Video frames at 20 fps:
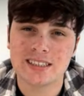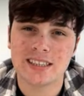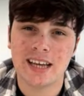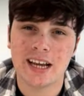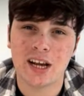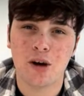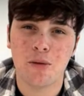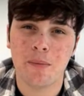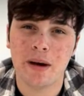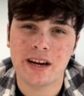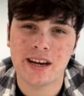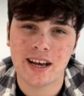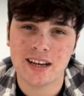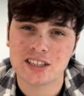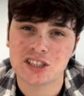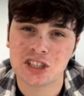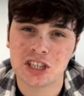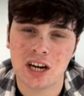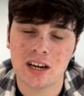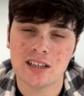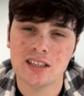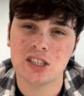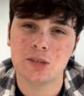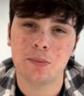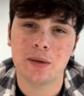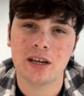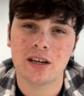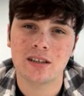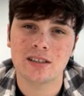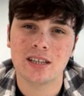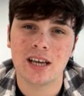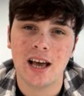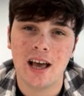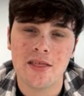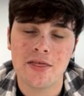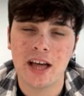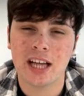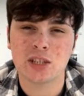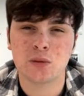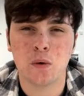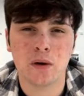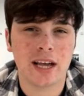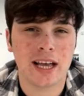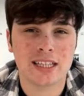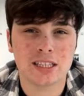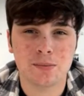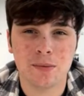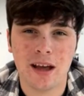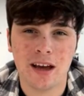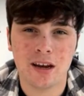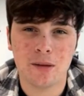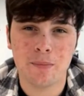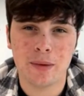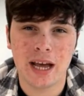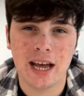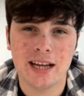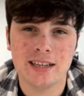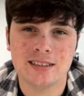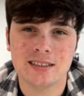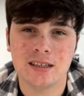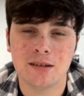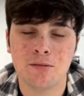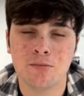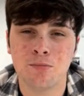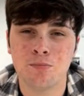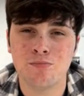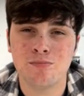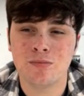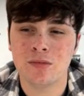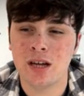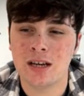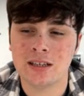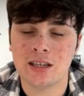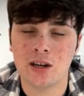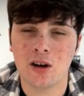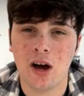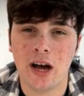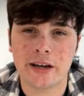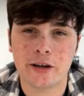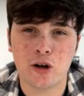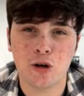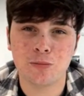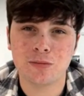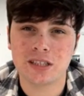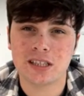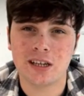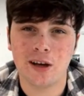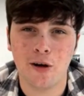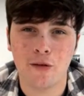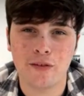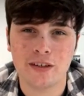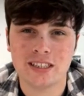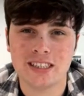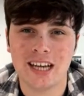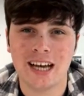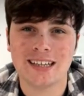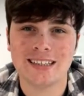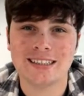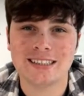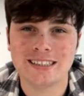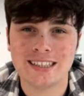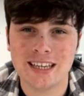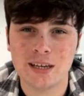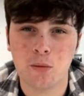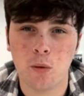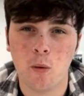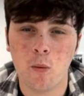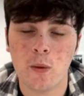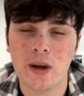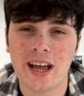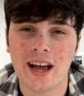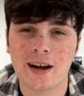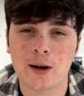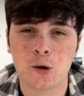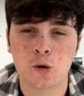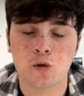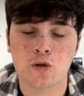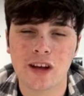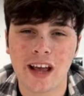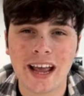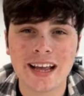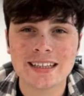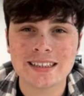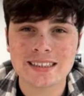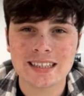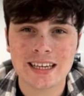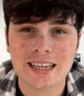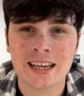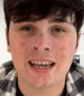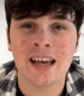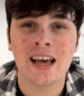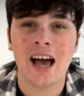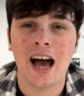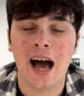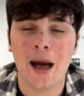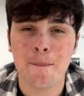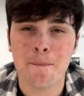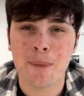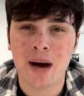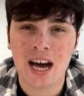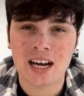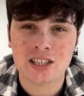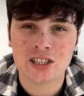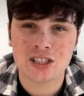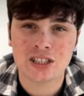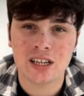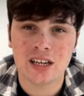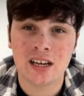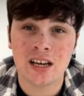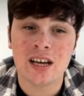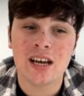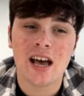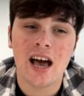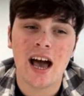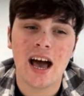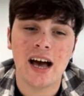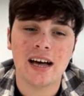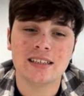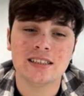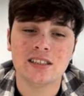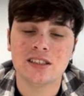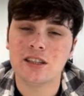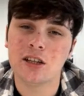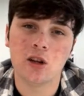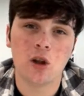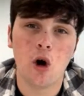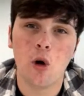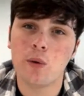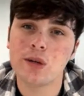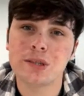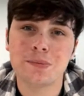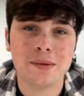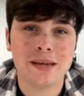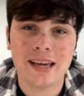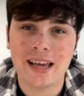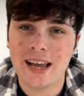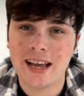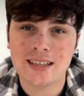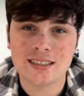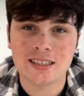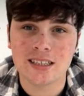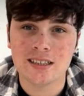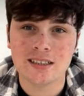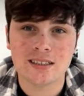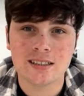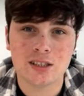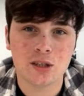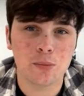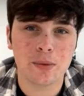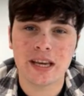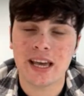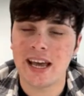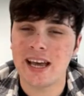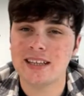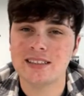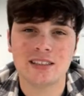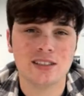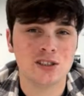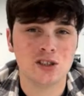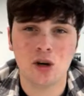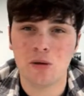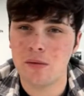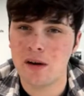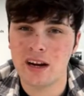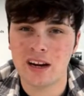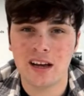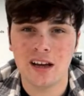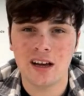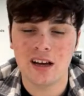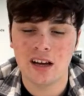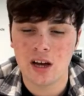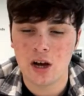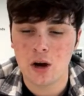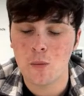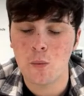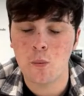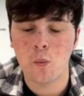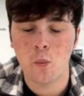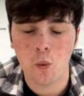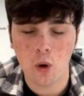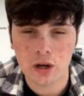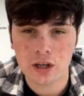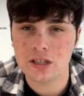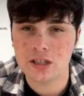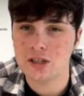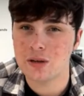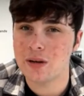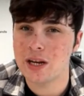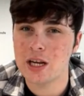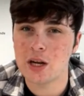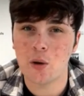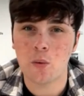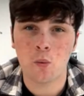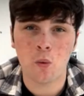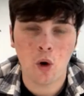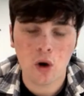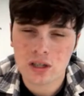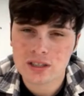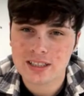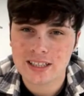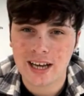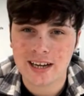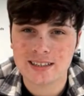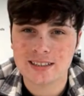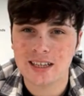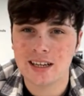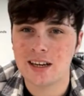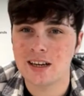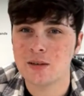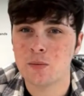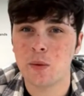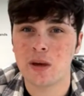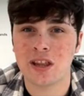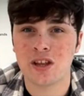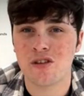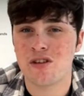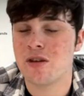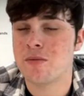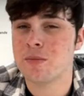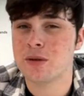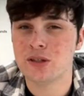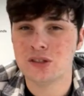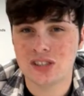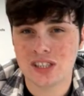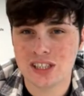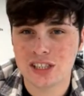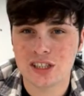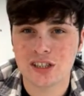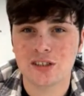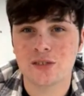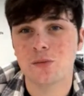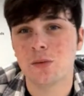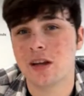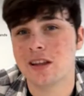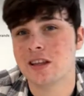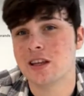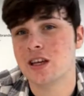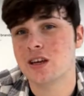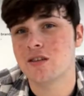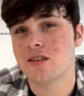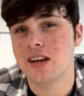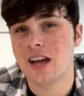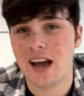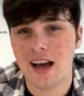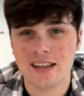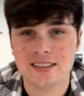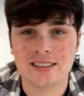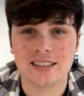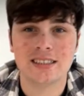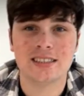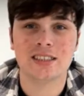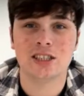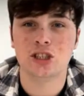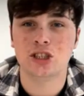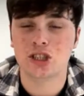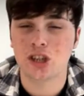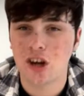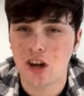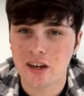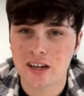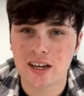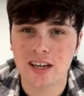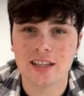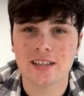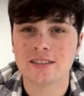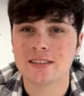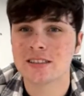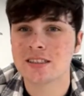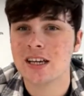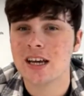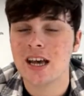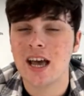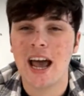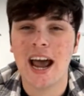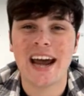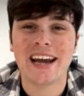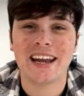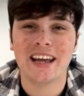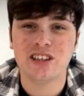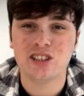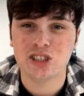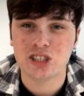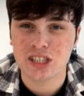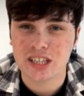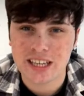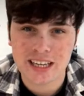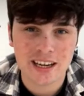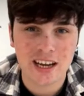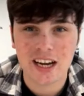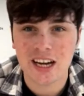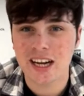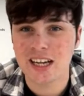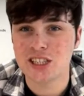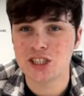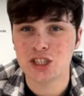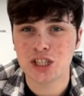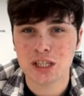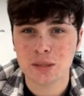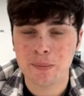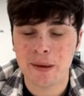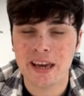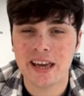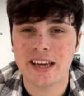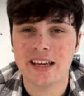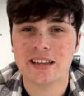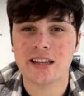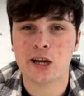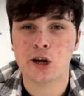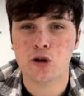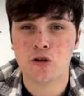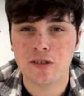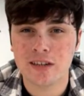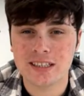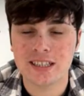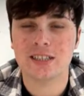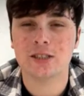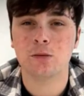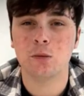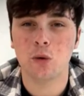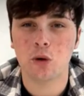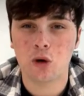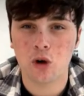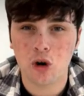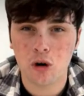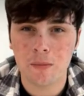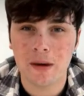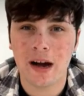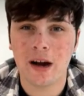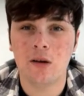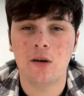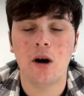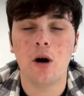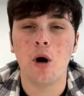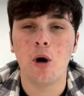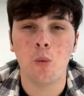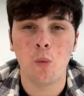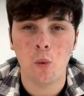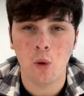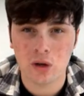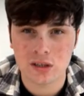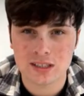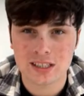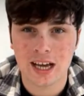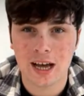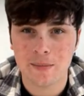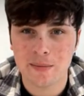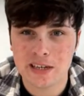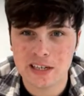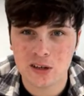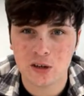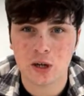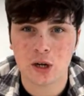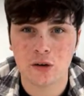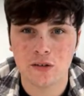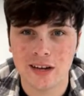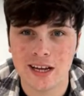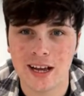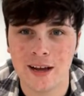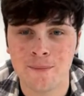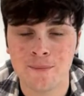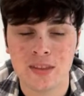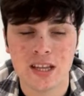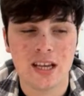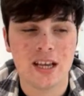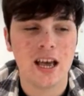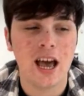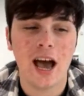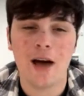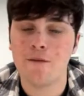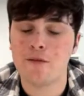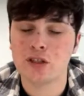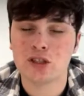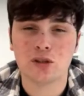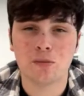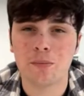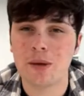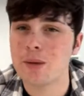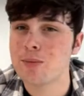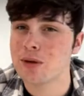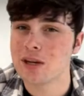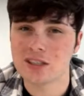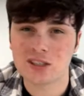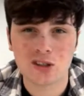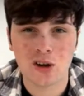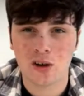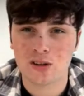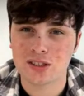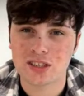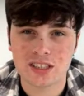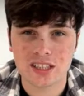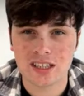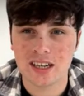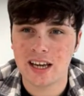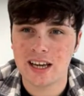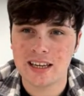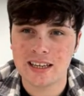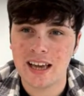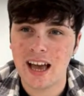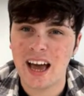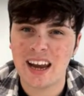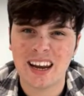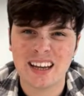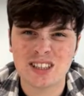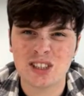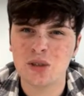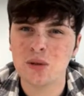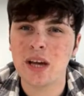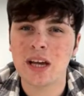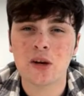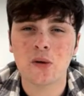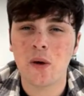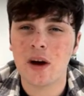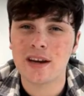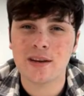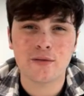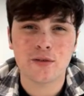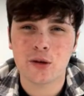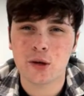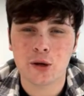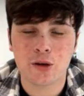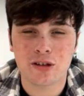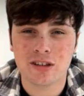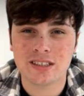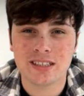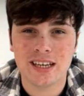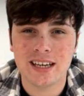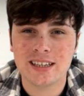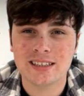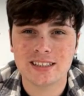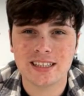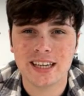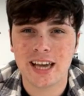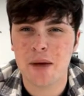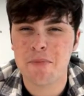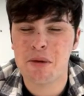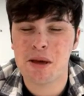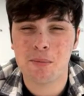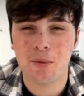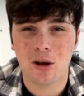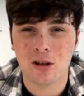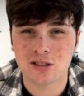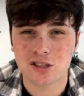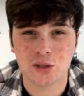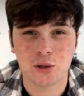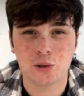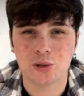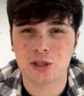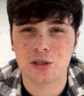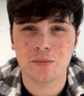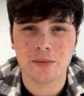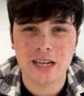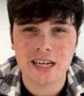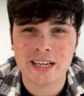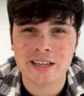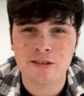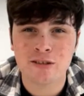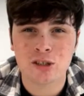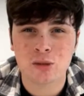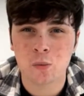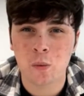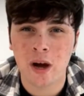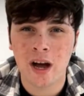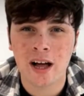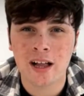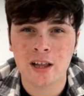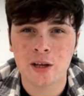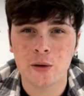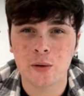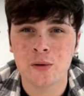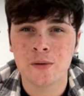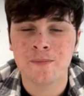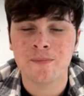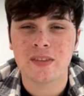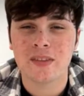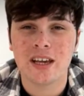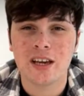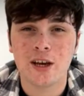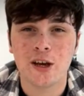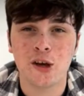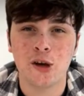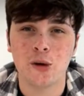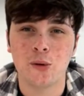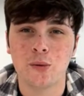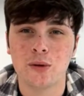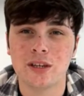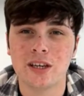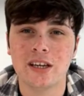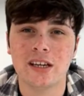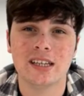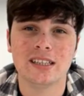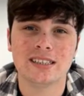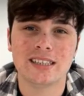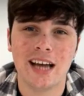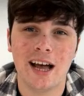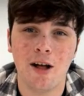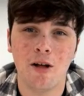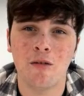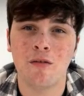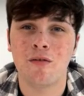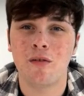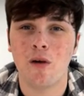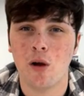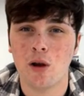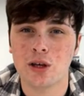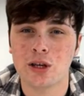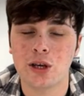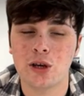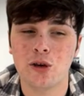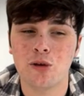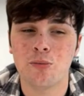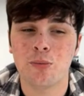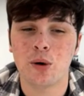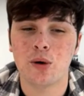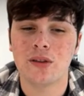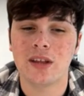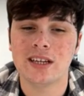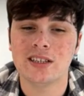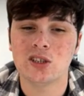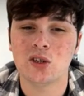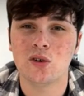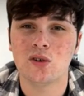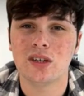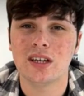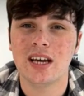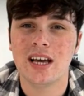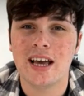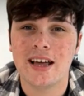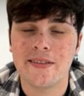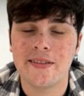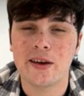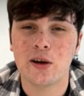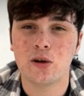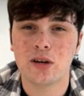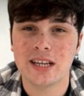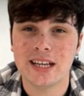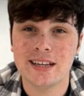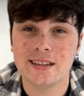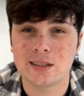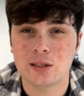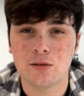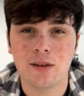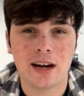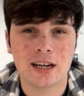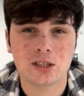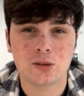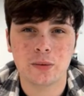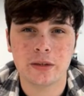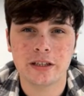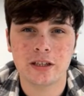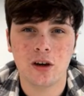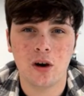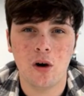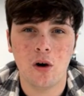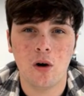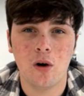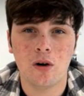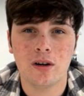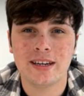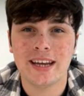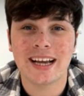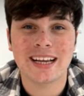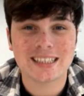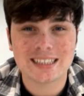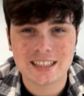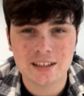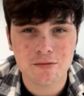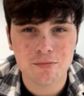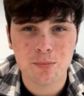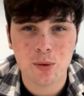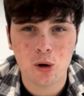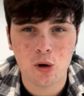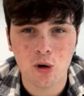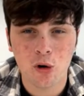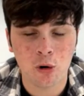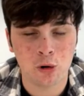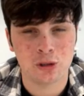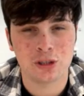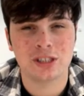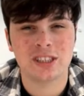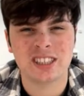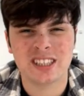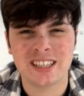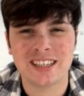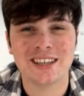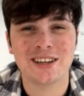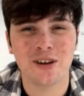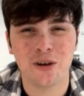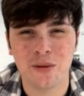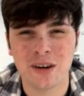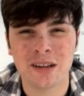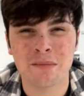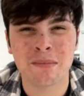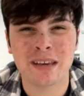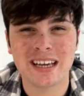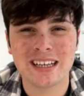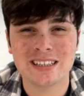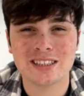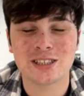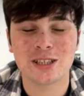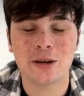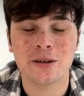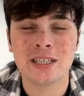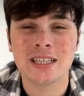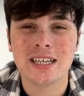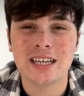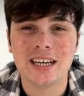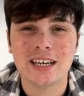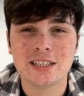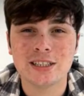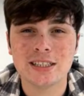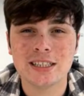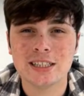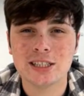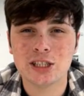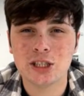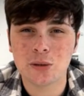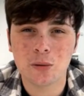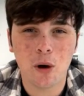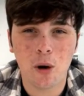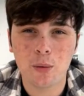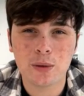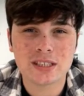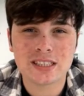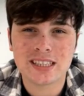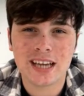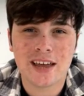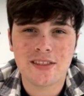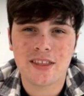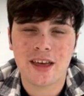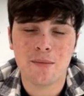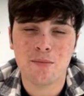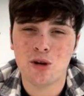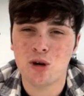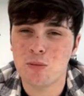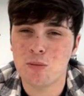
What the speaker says: take on my next challenge, because that's what gets me out of bed. You know, I come to the office, I see what we are creating, I'm passionate, and there'll always be haters. There'll be haters no matter what you're doing, what sector, whether you're a musician, whether you're an artist, a journalist, an engineer, a GP, the critics will come out one time in your career. And for some people, it's constantly. And I do get quite a few critics. You get people on social media as well who you can tell follow you, but they only interact with your negative posts. You know what I mean? So you always get them no